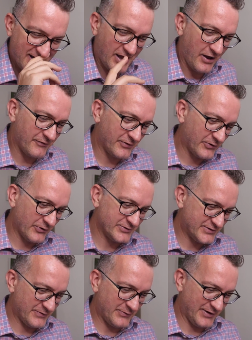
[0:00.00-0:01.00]
over the
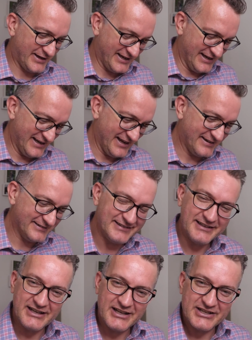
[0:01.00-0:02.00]
course of a week here now.
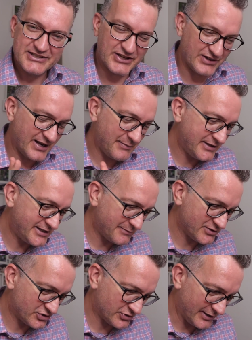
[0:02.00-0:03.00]
So let me
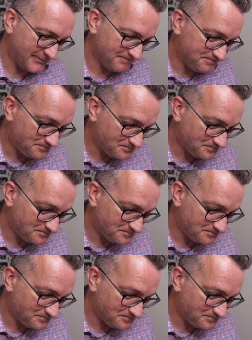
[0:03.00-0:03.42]
demonstrate.